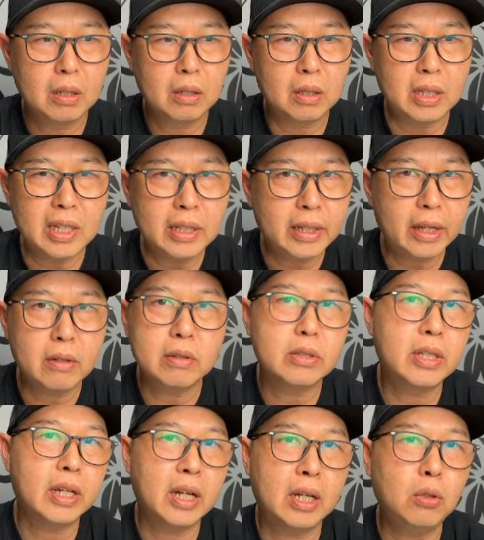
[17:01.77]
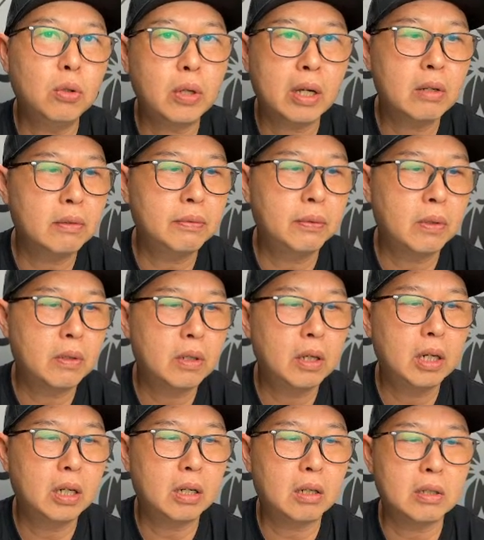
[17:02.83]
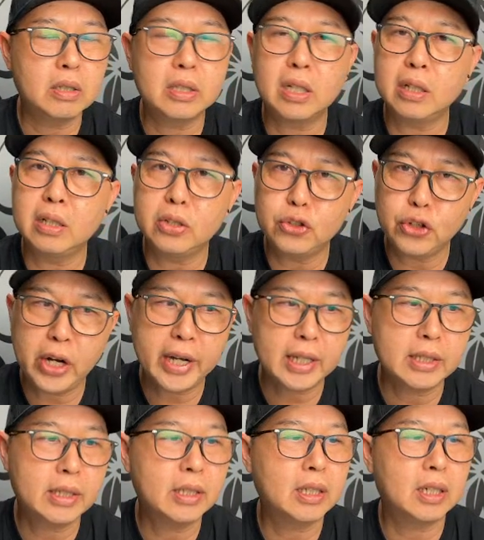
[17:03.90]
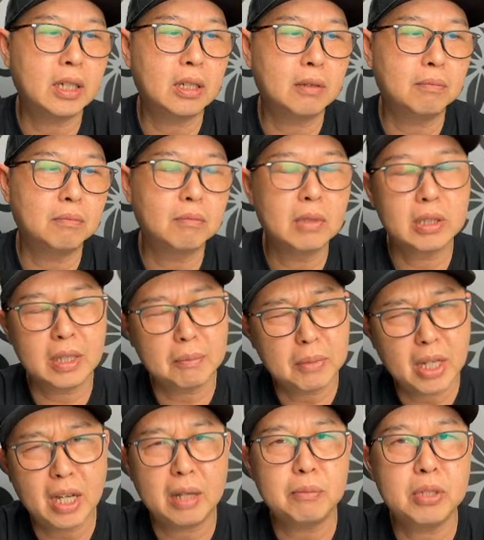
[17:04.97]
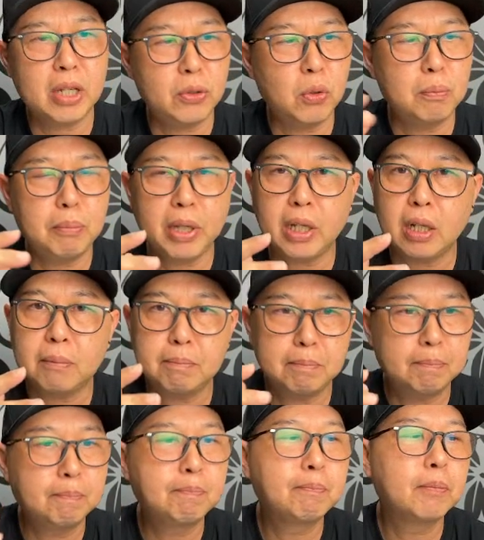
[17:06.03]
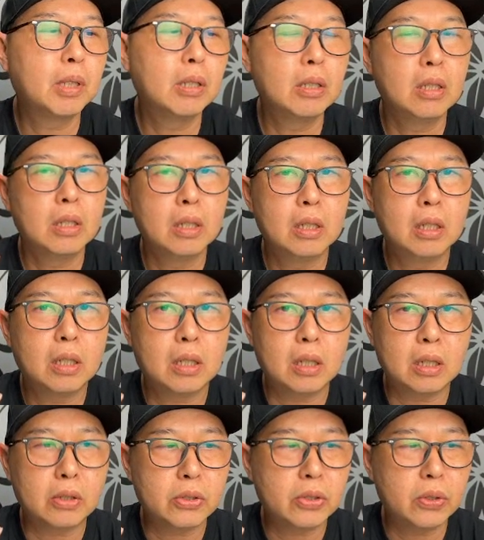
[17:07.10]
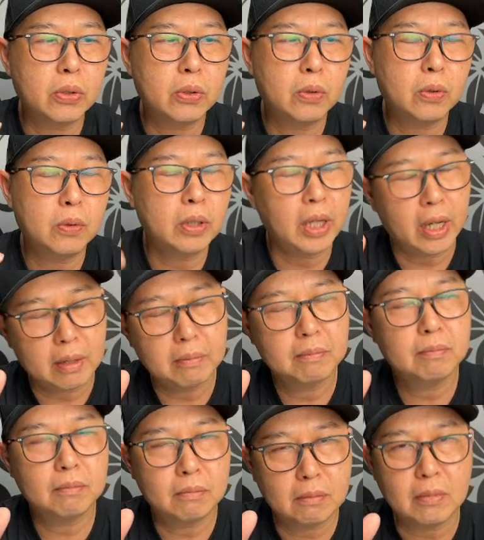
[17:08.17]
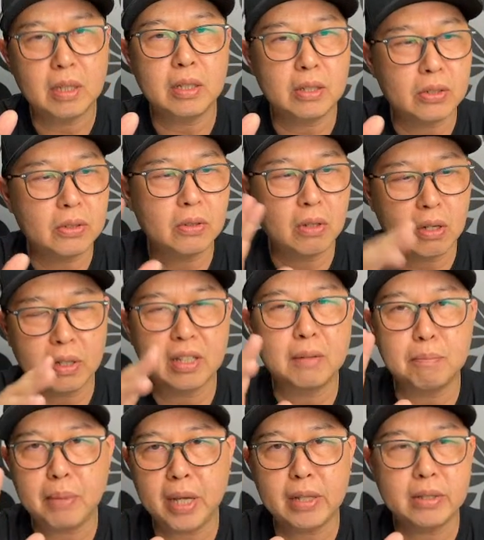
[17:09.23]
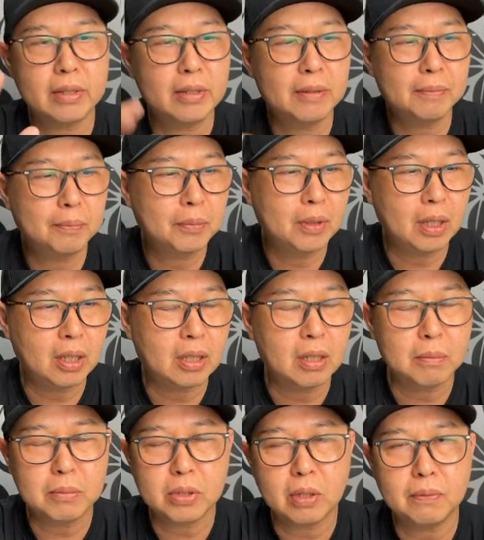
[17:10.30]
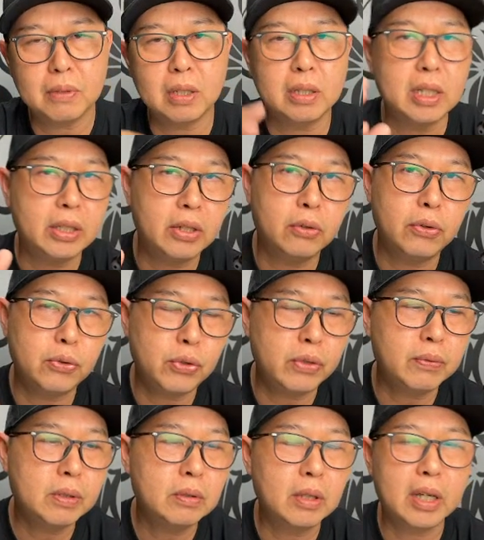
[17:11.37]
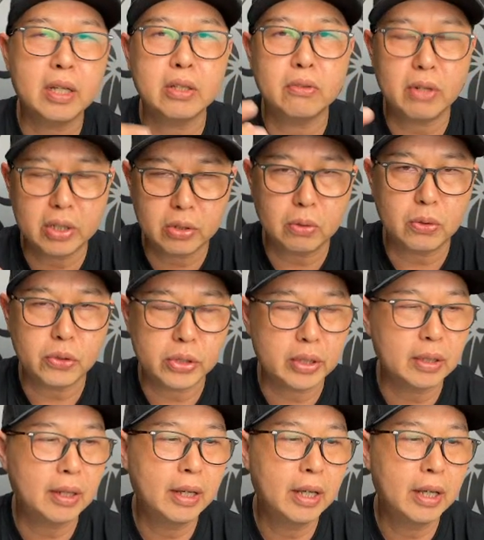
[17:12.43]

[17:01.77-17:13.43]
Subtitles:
details that I look out for on certain tracks. Sometimes I don't pick it up. So yeah, it's not the best in terms of the detail retrieval and the resolution.